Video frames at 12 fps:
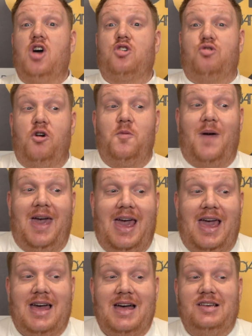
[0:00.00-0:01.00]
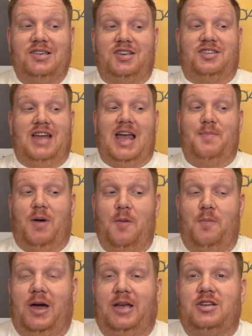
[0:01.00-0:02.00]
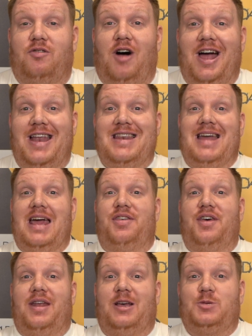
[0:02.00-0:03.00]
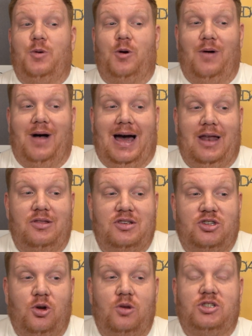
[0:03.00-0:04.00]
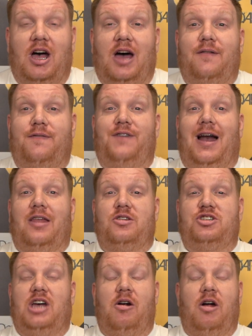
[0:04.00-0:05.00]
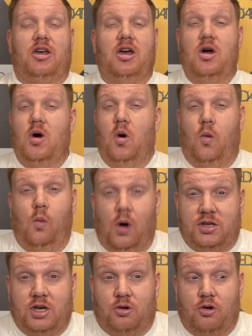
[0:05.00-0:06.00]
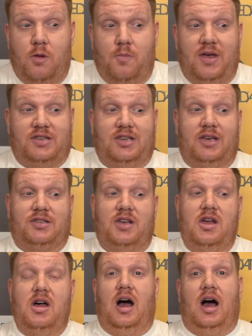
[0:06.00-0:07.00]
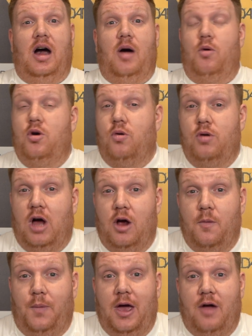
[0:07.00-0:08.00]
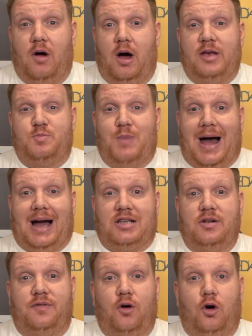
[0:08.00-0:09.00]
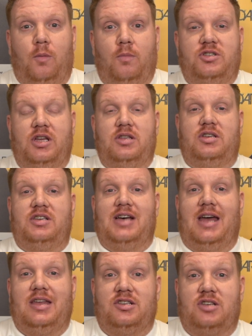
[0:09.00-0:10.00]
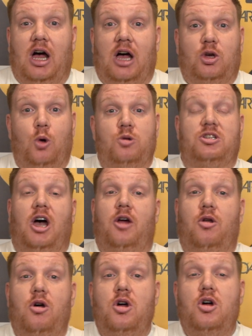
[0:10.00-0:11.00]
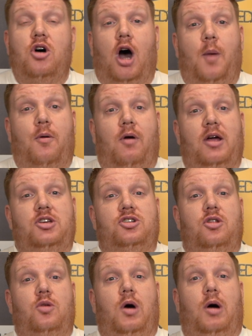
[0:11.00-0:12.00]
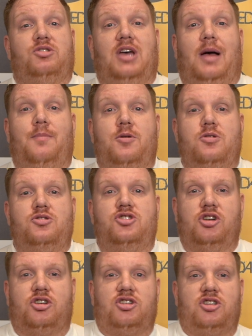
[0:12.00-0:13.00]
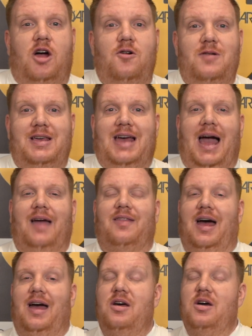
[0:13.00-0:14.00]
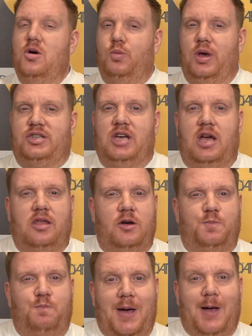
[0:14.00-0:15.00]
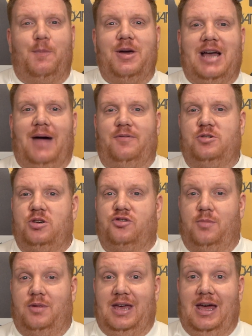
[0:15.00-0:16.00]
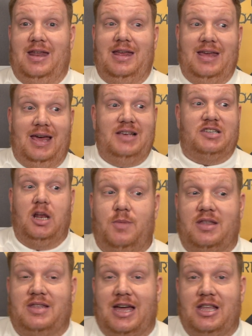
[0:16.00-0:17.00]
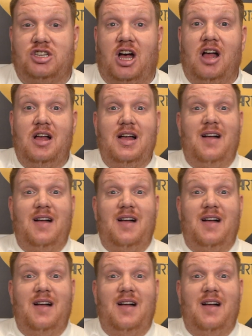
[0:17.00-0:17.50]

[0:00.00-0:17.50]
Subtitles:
Group E, Snakebite Peter Wright, Nathan Aspinall, Alan Souter, and Fallon Sherrick. What a group this is. We all know Peter Wright is back to form since he's had his gallstone operation. The world champion just slowly getting there. We're seeing those big averages from him again. He's to be a danger.